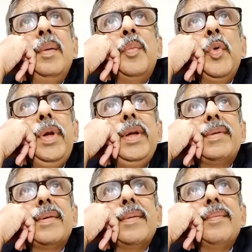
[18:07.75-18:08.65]

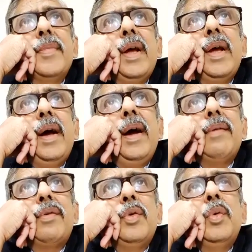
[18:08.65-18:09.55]
police has
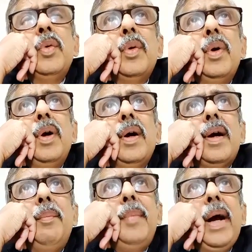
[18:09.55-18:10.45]
to
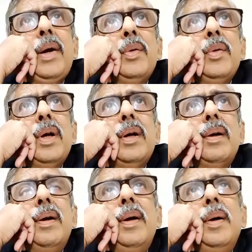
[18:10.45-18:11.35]
come back to the
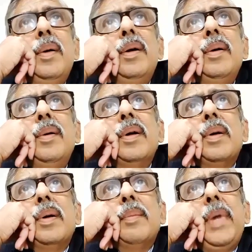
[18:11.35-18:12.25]

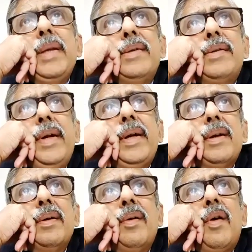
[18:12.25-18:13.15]
magistrate
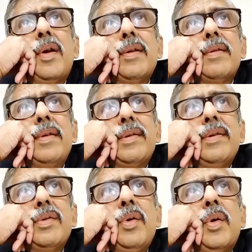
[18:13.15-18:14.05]
or the sessions
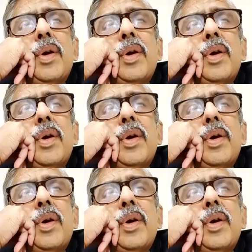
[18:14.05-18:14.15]
court,